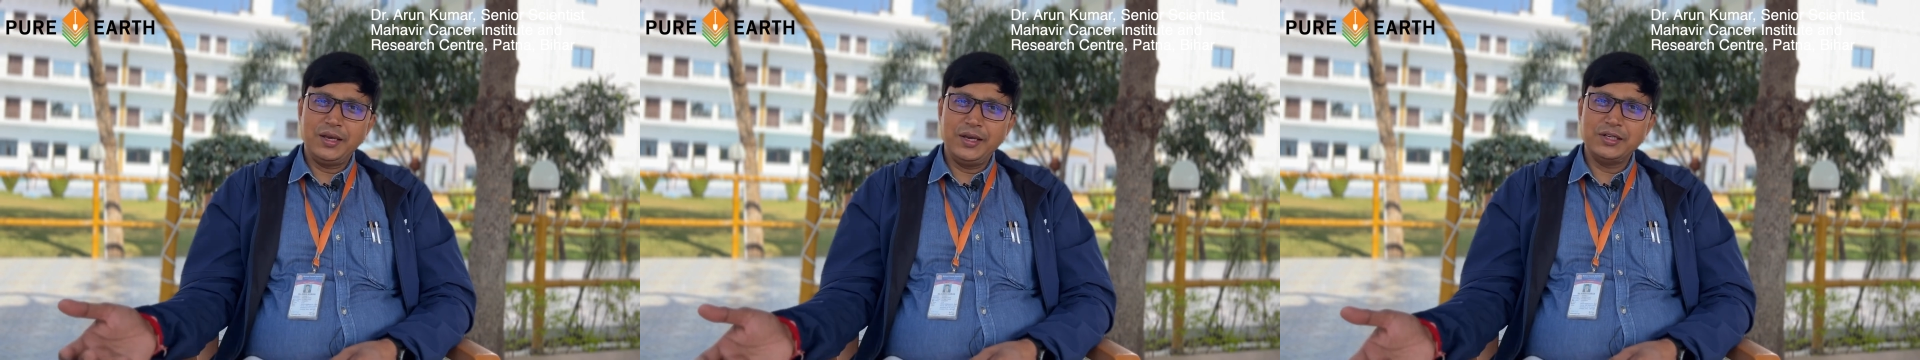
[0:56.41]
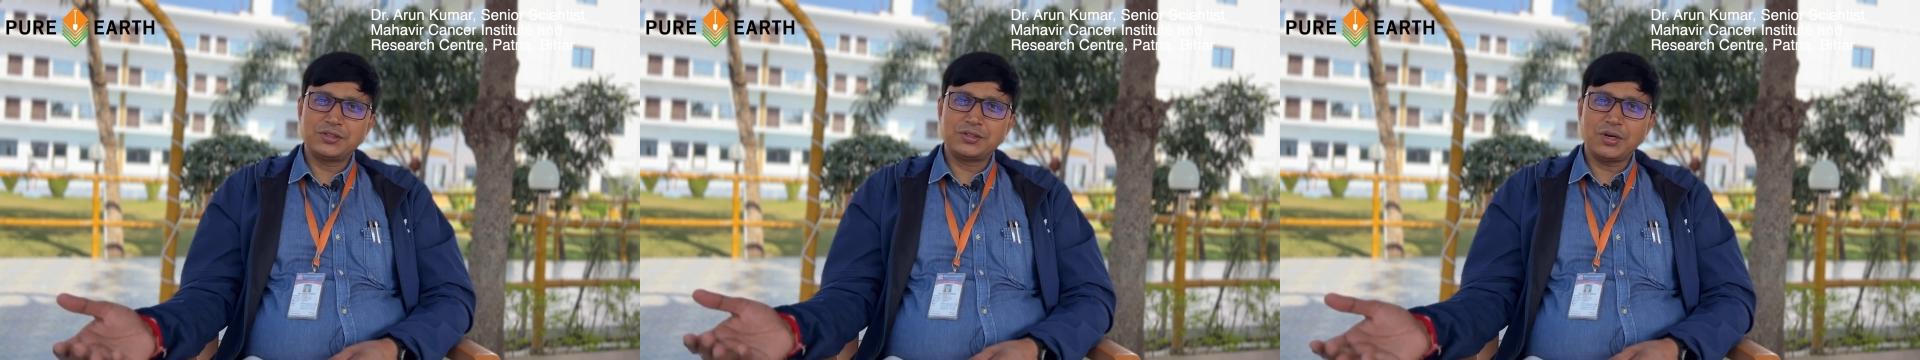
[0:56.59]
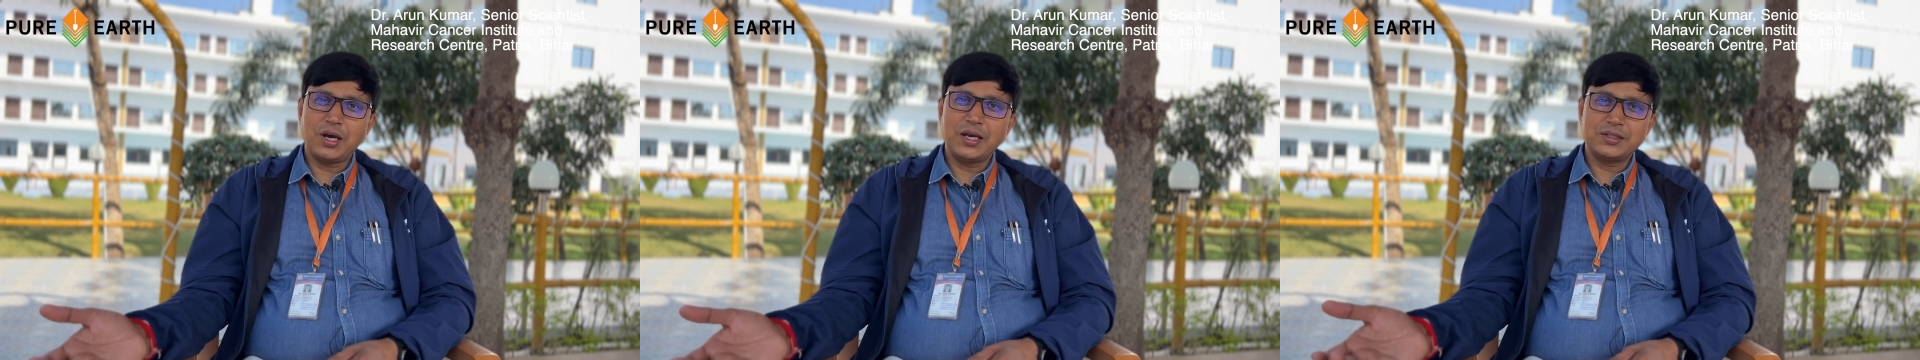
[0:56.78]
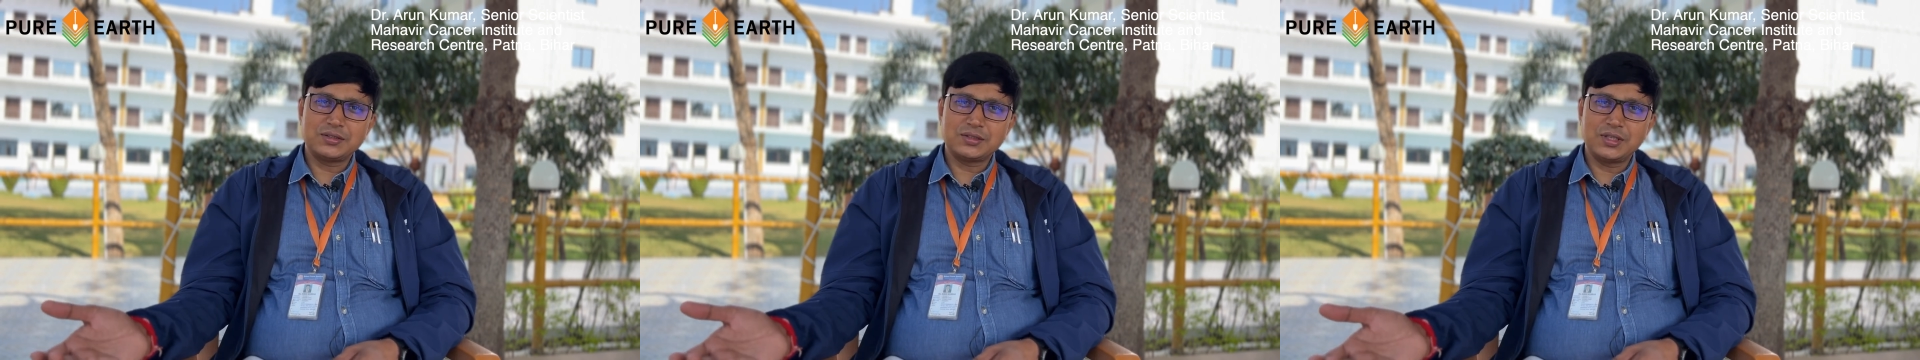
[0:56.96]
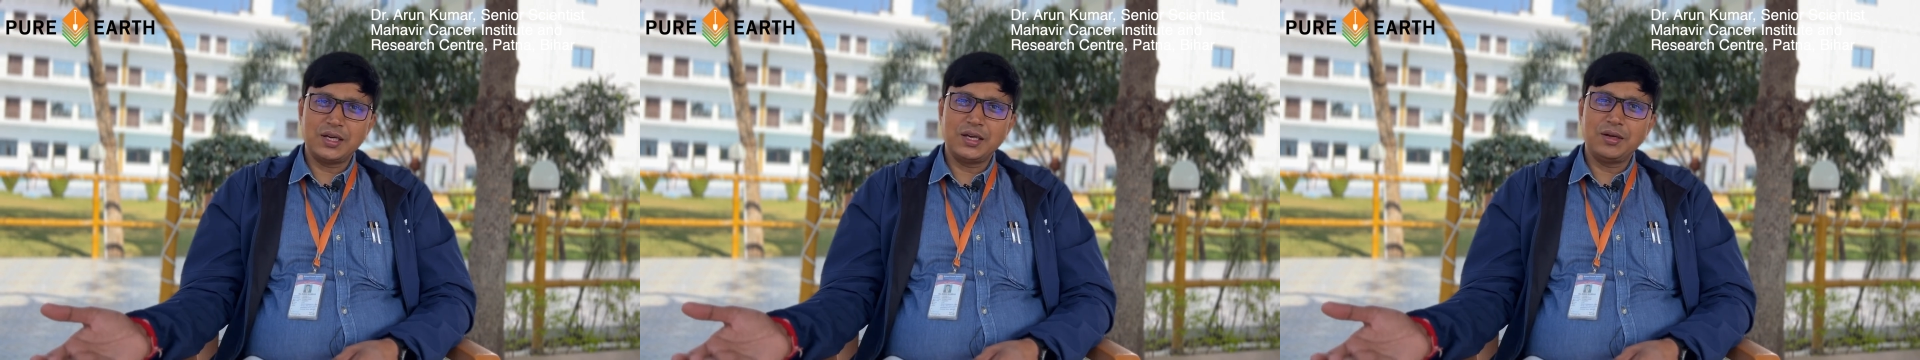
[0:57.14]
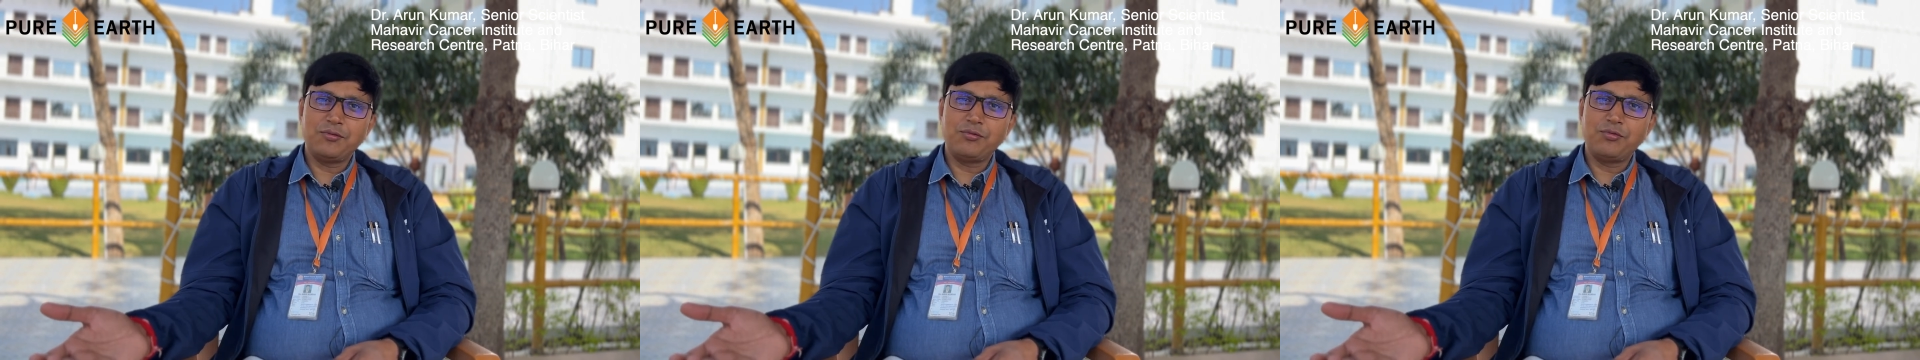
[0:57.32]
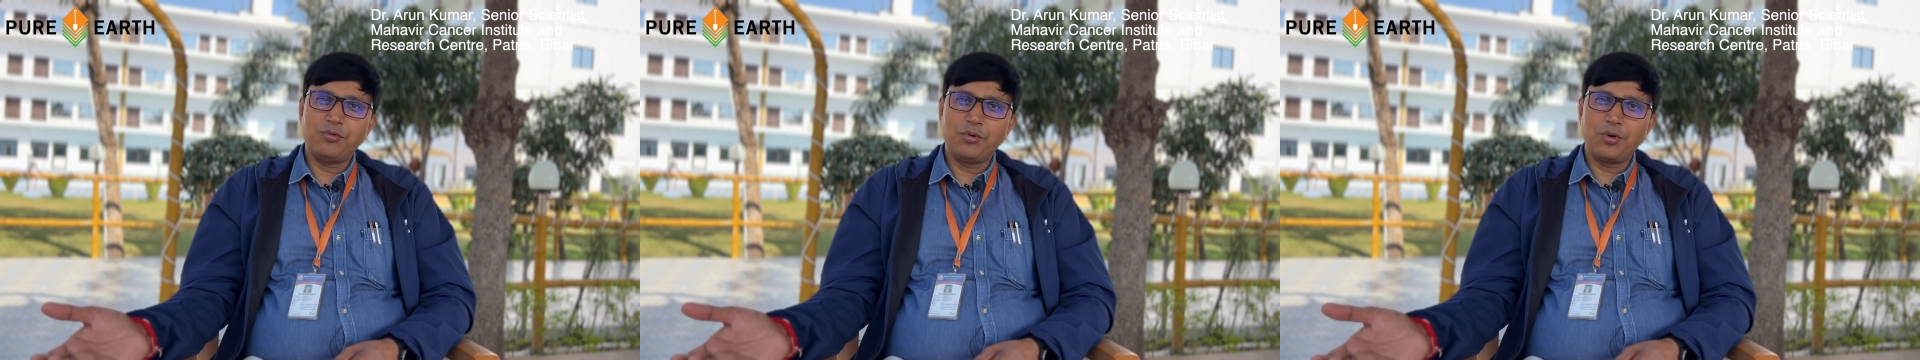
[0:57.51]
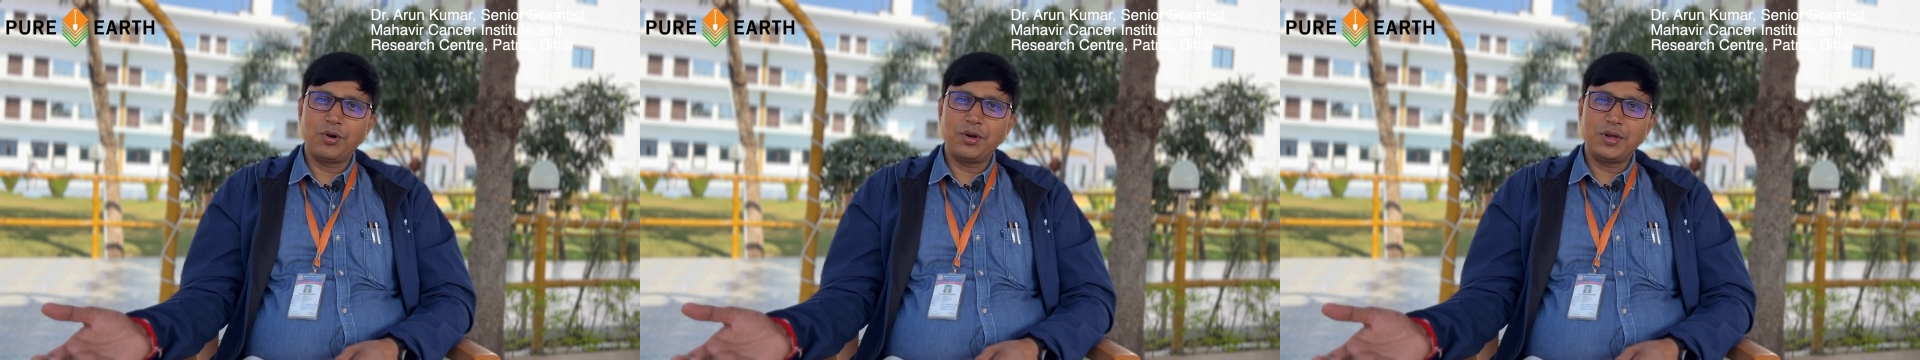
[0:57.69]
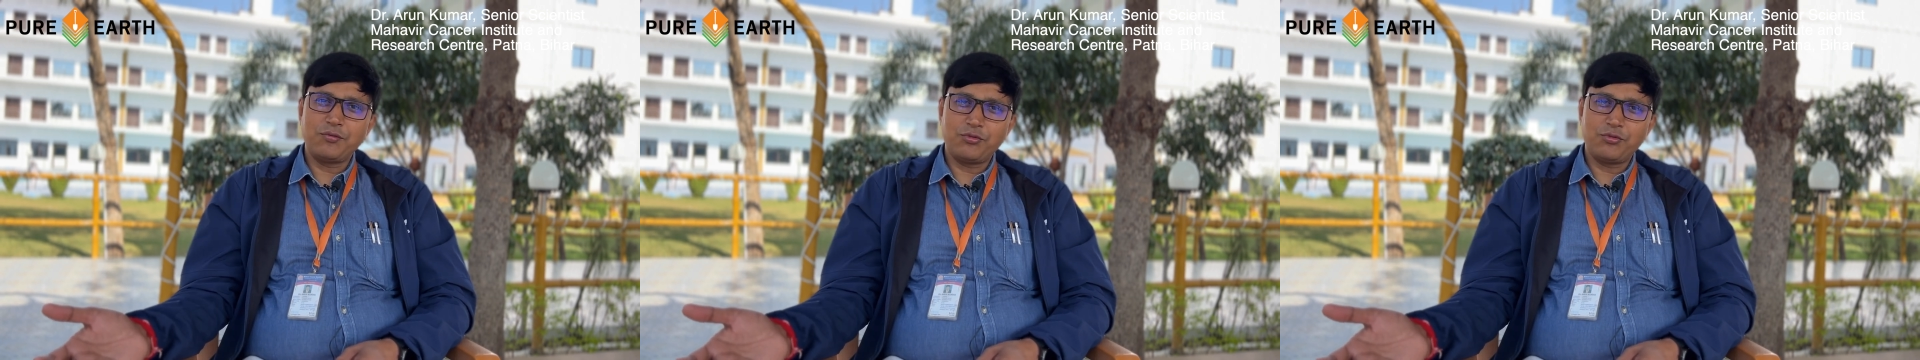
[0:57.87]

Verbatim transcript: age as a four